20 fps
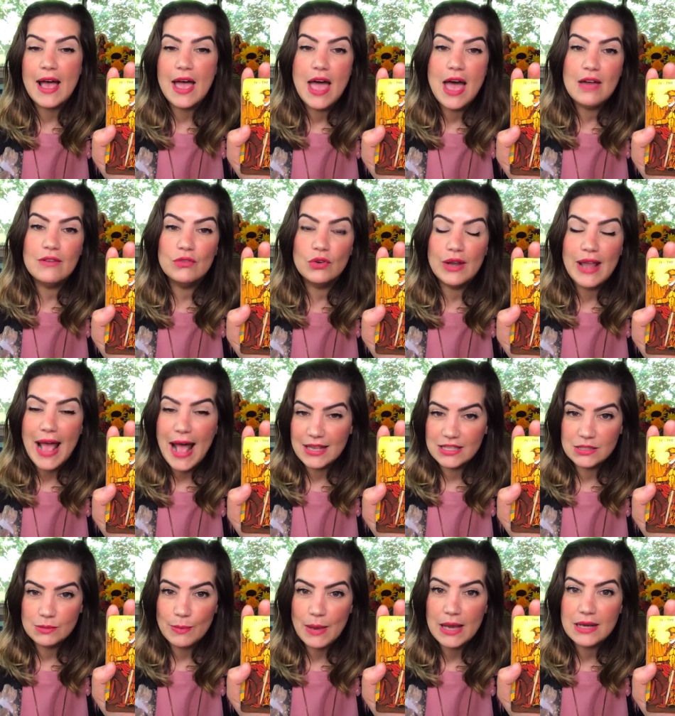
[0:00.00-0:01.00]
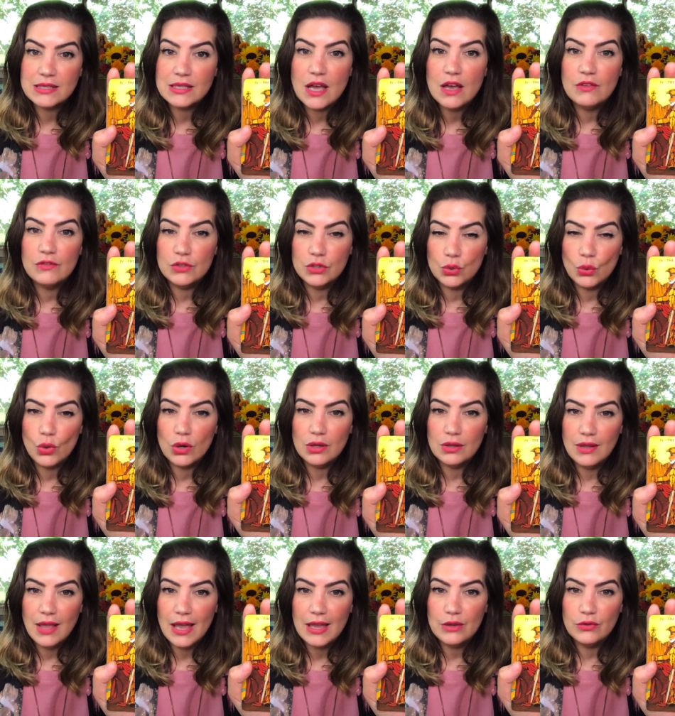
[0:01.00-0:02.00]
every aspect of your
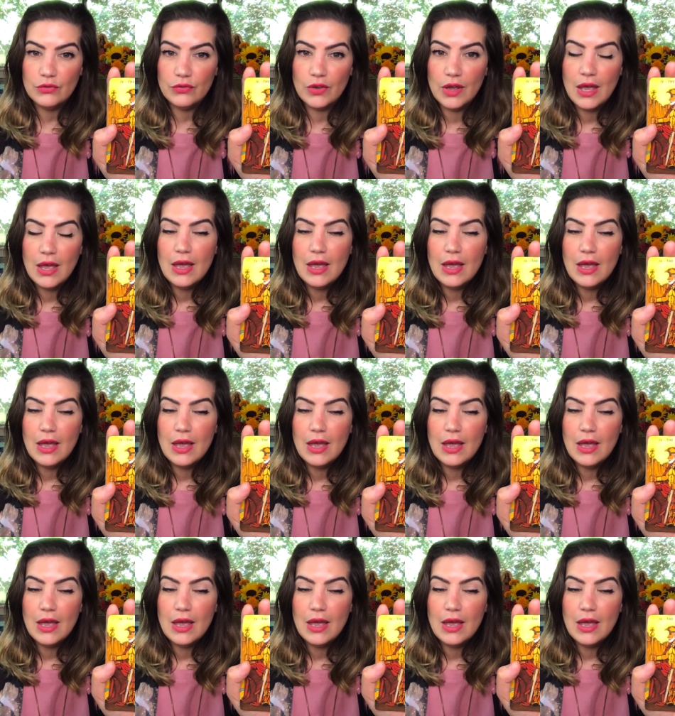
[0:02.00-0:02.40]
life.